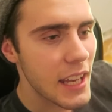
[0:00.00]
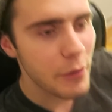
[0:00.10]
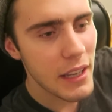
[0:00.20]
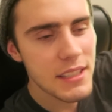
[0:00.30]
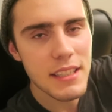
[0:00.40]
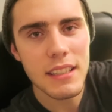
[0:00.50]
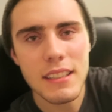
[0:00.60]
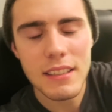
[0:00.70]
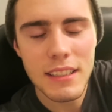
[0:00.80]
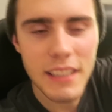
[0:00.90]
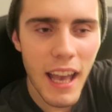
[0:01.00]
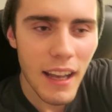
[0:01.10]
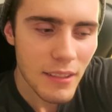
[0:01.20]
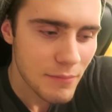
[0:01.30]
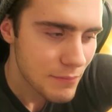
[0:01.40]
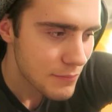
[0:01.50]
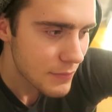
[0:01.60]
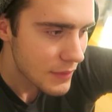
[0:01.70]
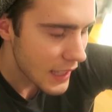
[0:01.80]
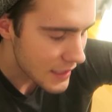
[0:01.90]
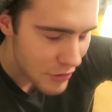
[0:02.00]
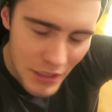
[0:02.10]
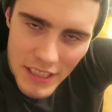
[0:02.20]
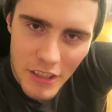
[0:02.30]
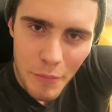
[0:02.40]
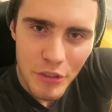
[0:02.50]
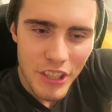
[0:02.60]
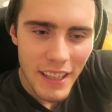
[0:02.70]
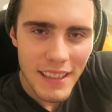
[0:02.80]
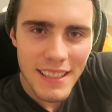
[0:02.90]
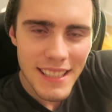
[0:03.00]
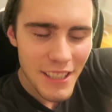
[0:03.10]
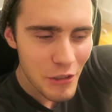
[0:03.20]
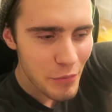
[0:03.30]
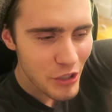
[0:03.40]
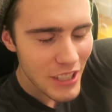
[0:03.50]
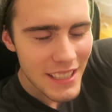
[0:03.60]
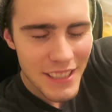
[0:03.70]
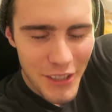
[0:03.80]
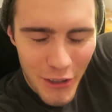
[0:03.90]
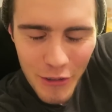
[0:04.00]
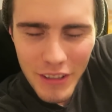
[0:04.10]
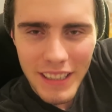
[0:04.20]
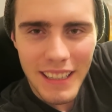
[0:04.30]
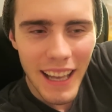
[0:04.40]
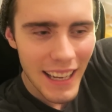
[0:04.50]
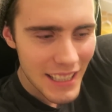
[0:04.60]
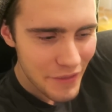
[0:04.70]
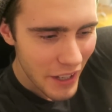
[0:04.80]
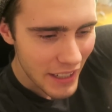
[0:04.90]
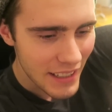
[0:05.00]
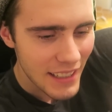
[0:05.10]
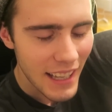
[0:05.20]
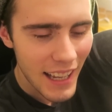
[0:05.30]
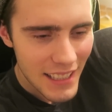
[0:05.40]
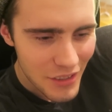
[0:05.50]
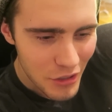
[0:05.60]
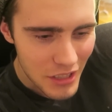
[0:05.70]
Anyways, yeah, that's not the secret project. The secret project is cool and it's fun and it's